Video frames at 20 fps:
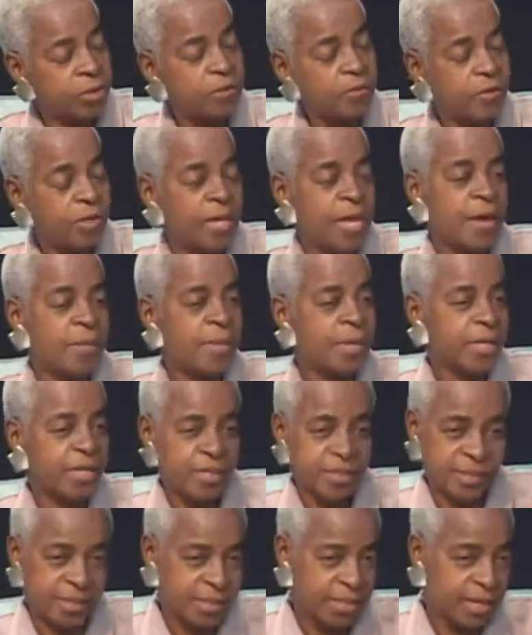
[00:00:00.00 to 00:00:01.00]
of the
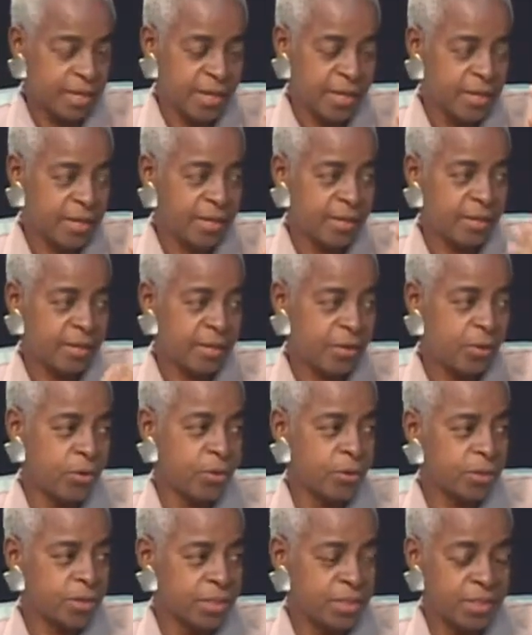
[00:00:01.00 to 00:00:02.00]
chemicals they are
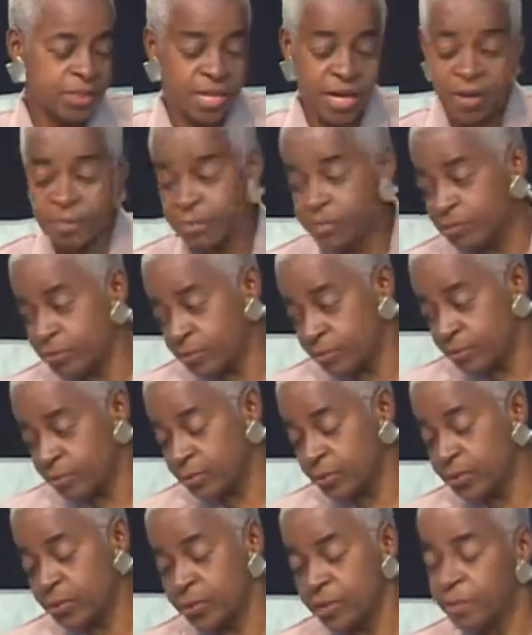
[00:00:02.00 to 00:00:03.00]
causing shampoo.
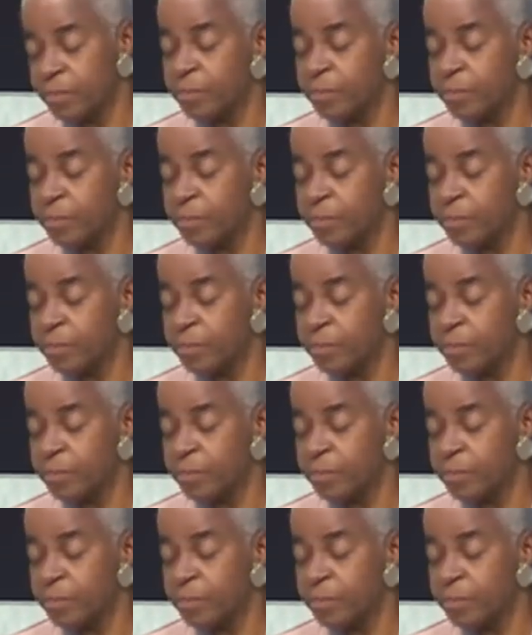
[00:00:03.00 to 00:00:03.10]
So they're